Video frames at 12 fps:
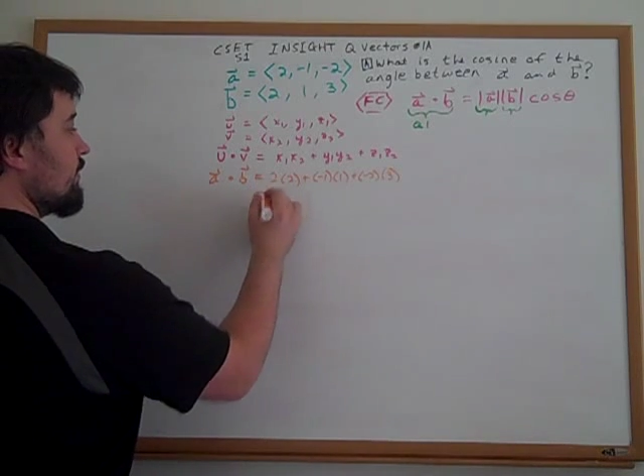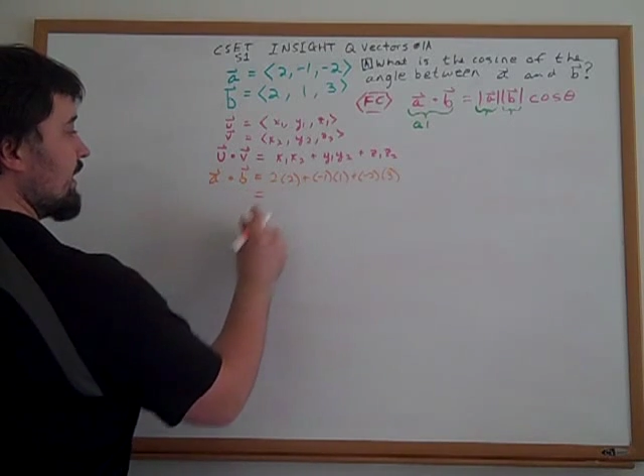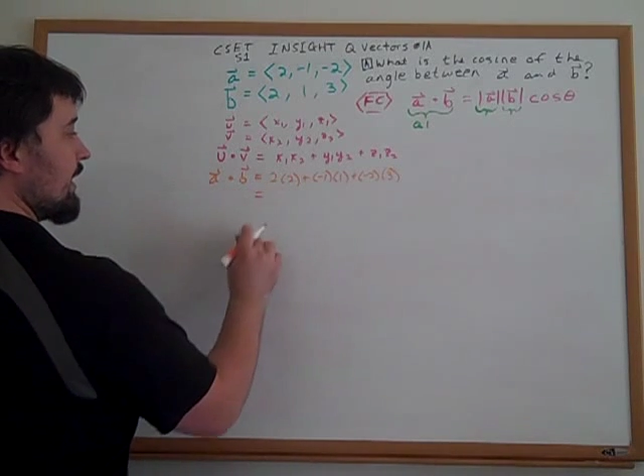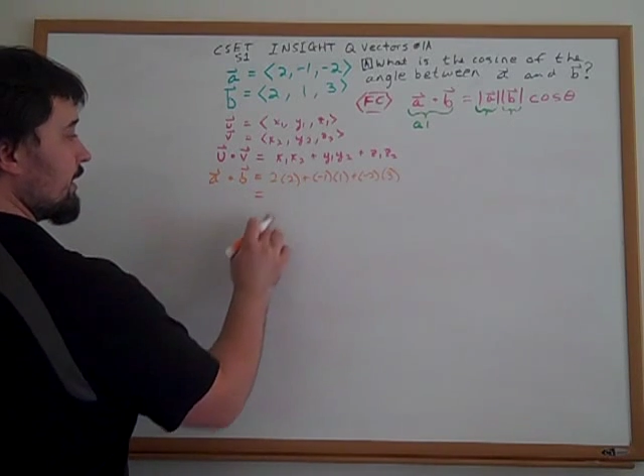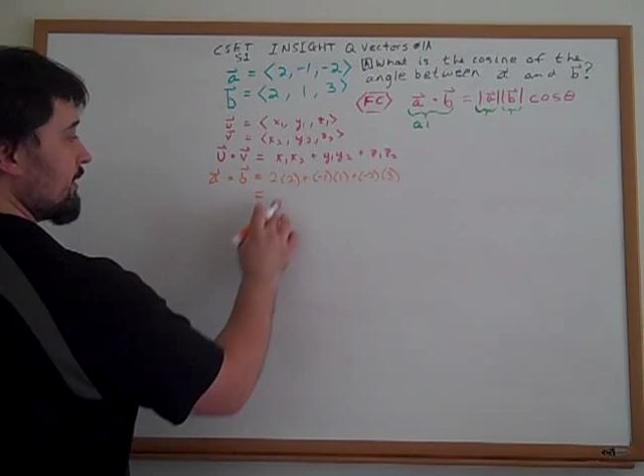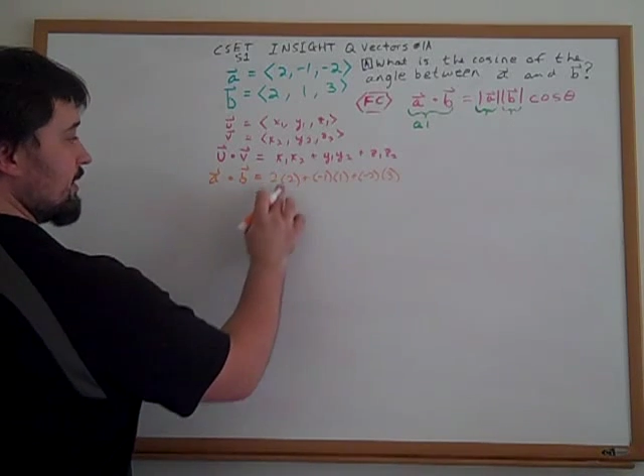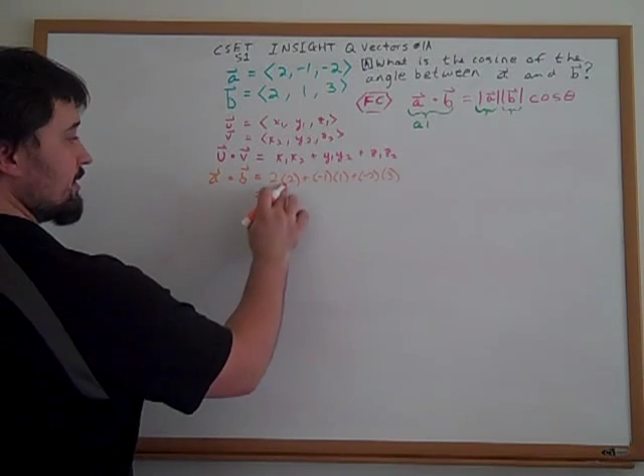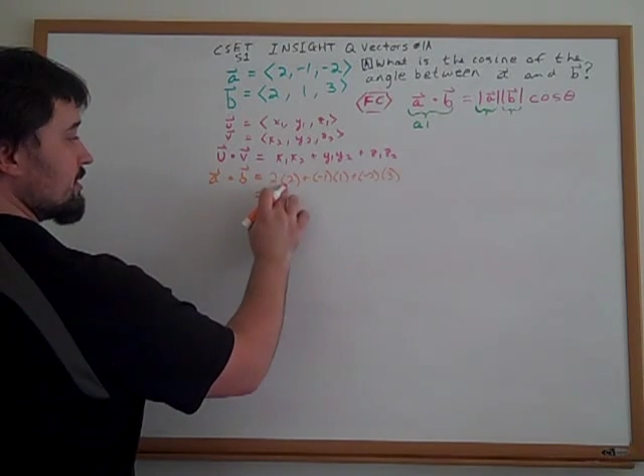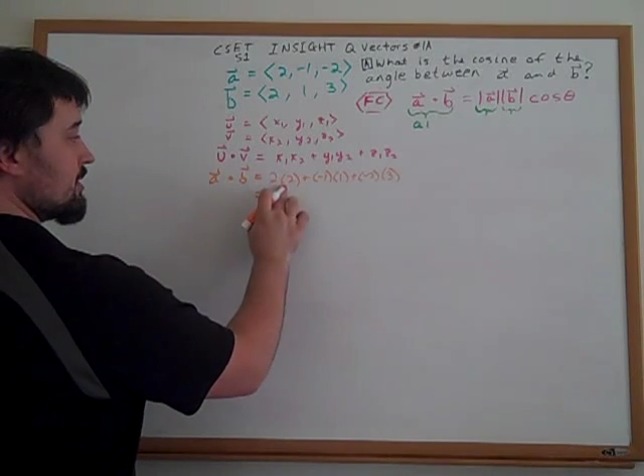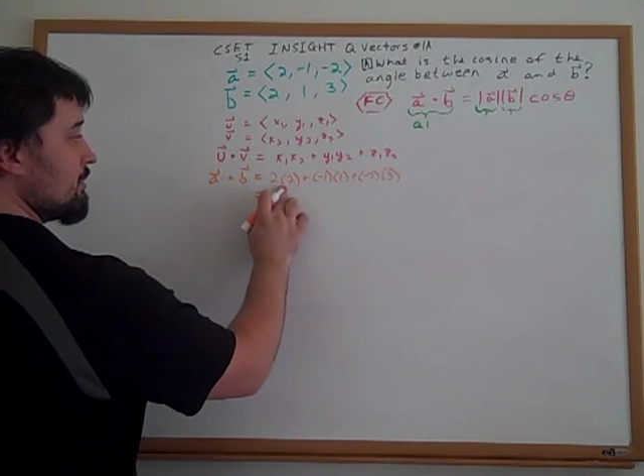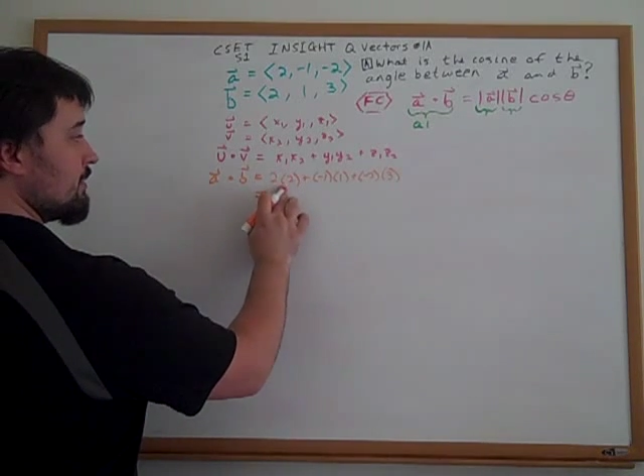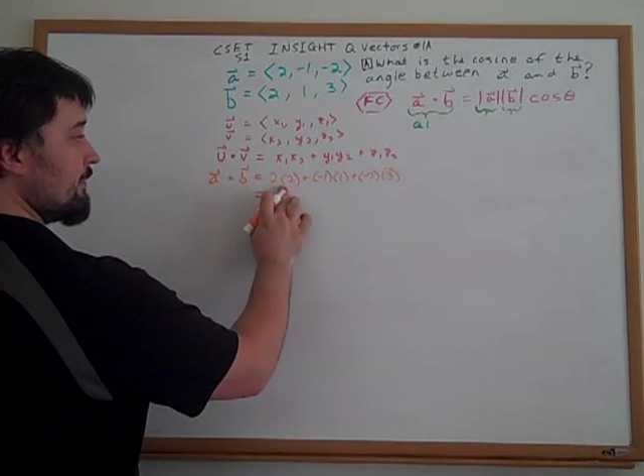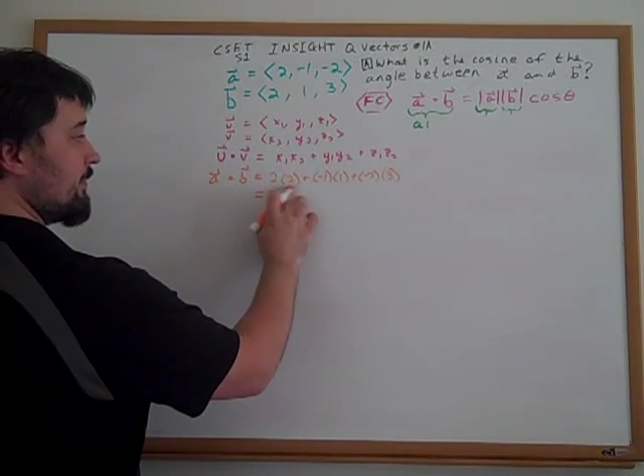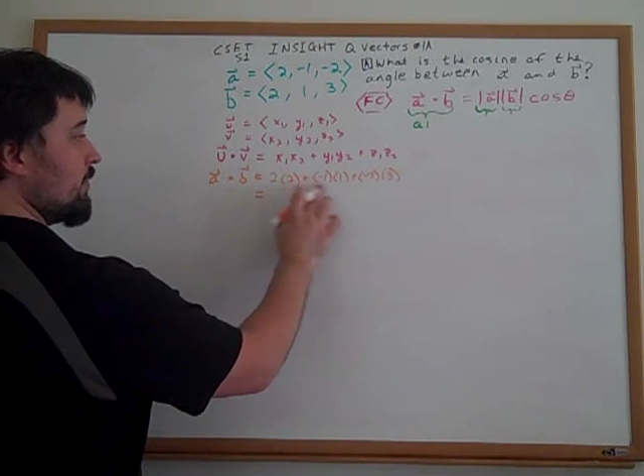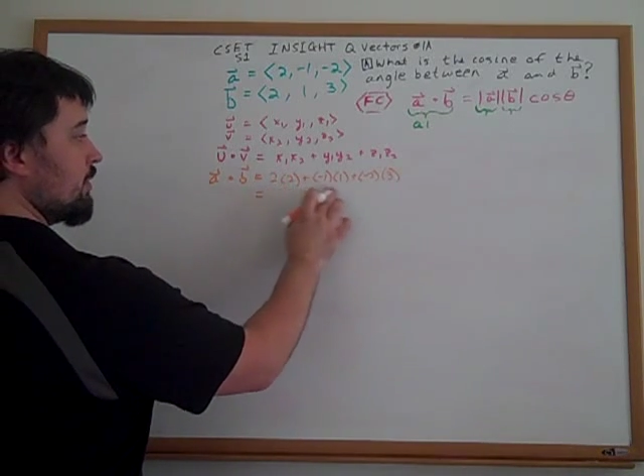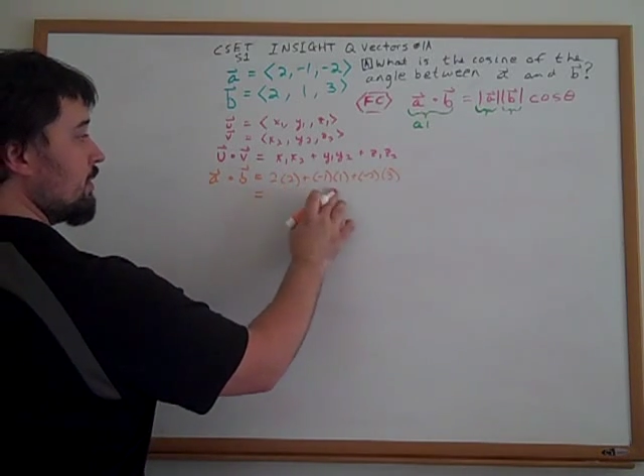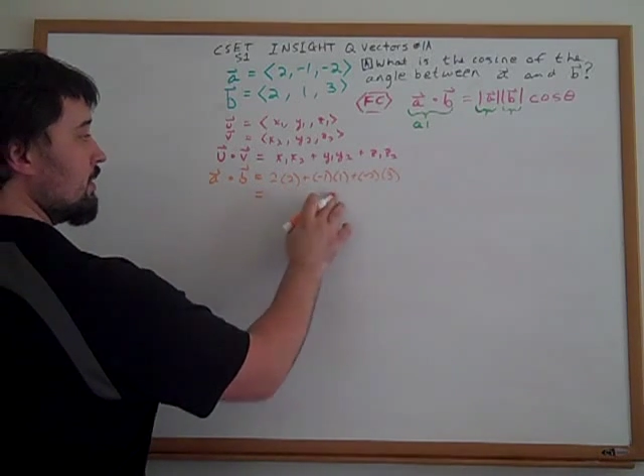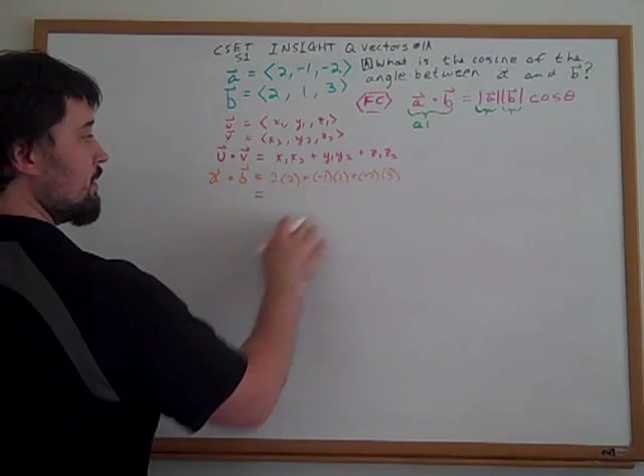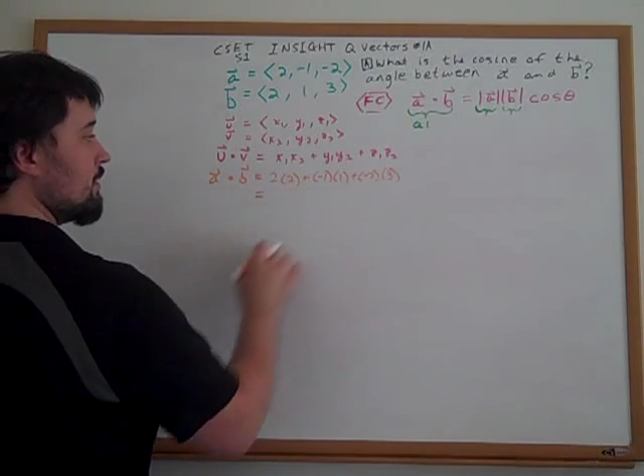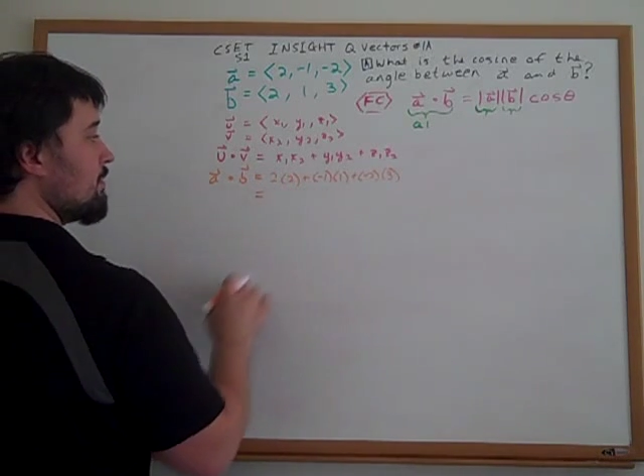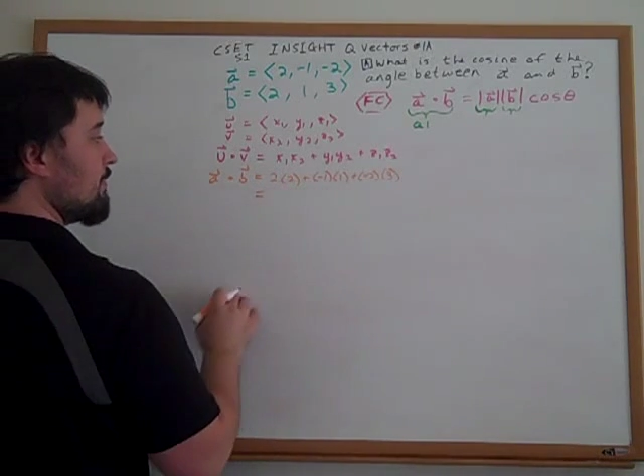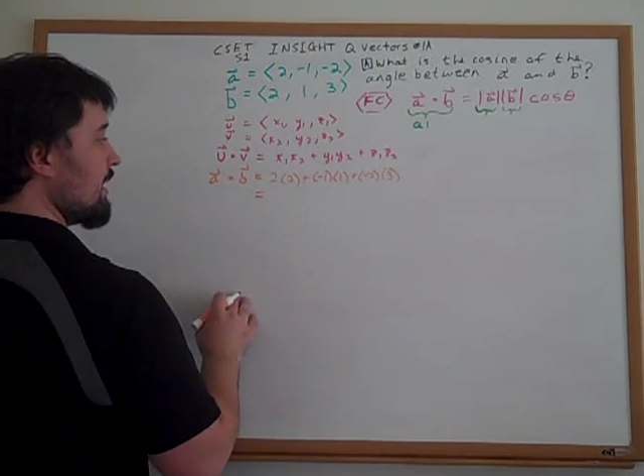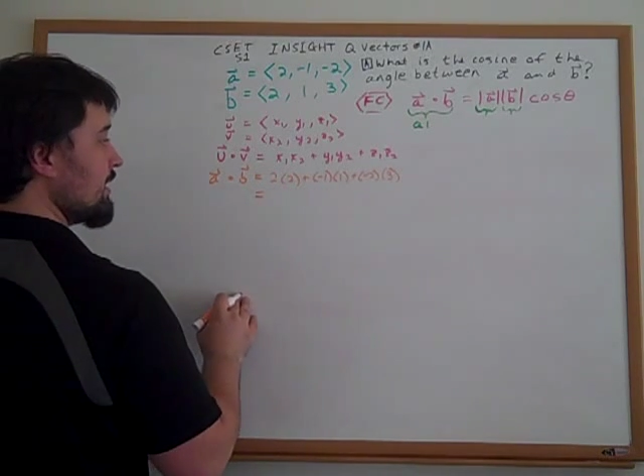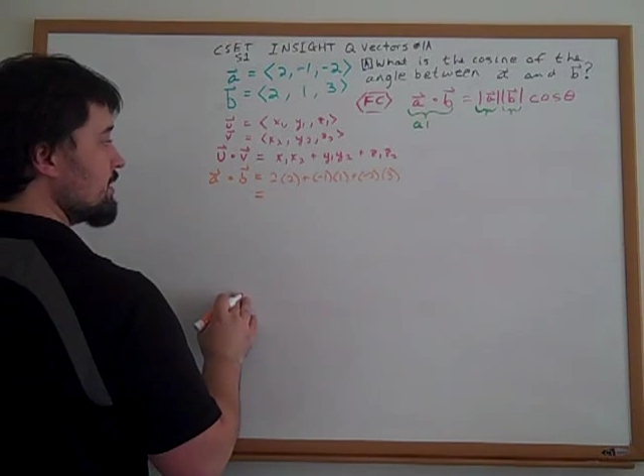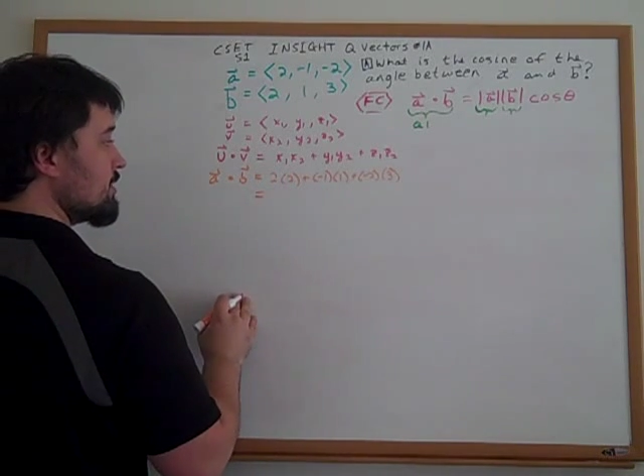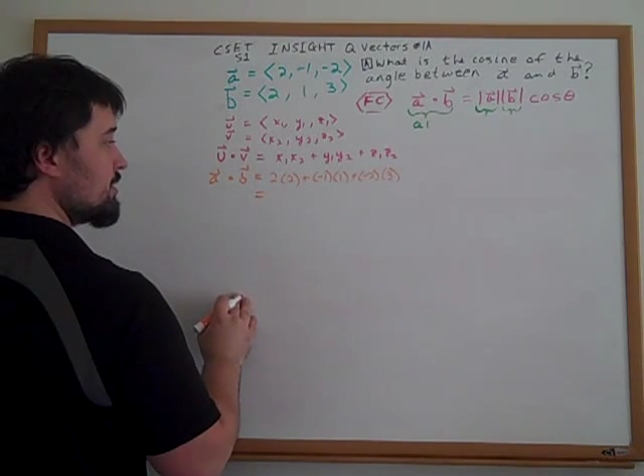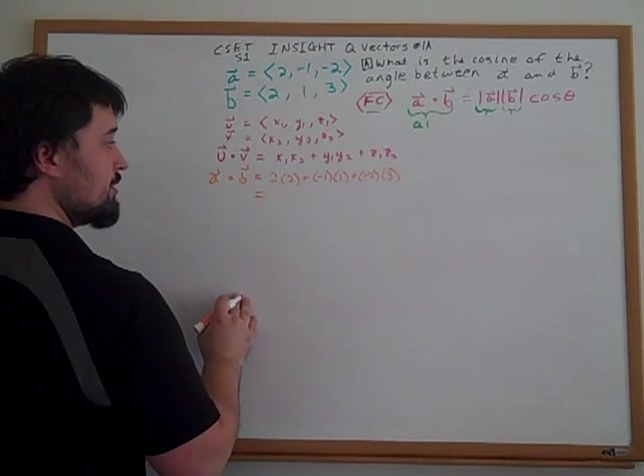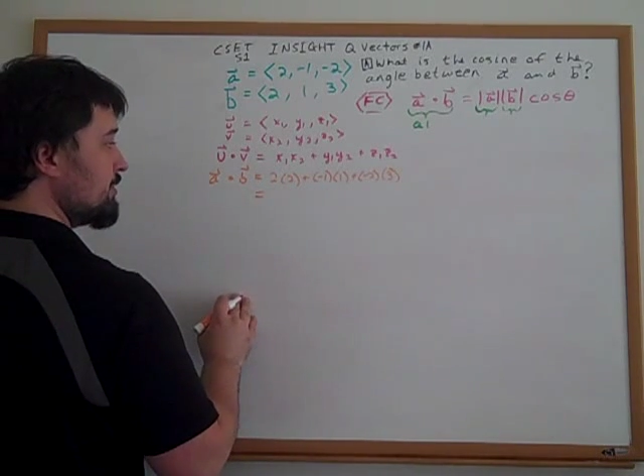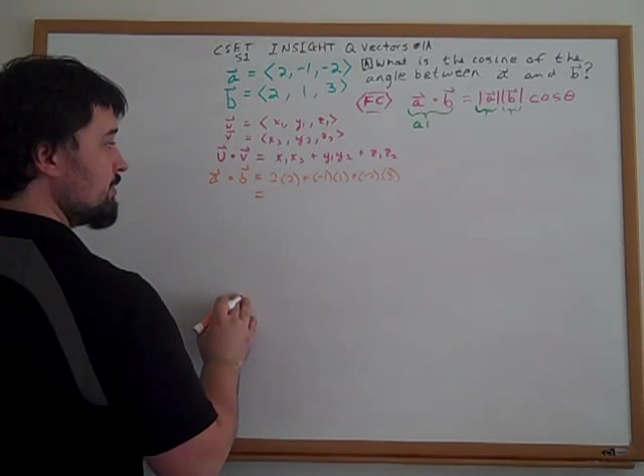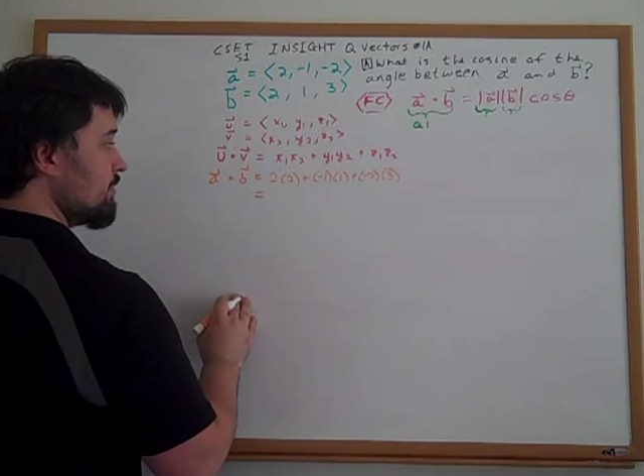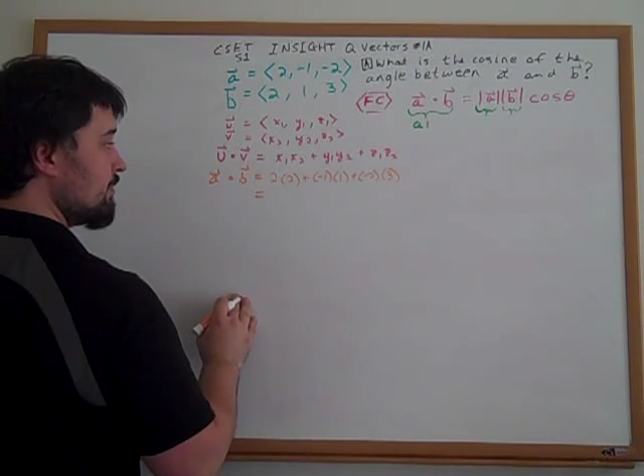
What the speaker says: we calculate this number, 4 minus 2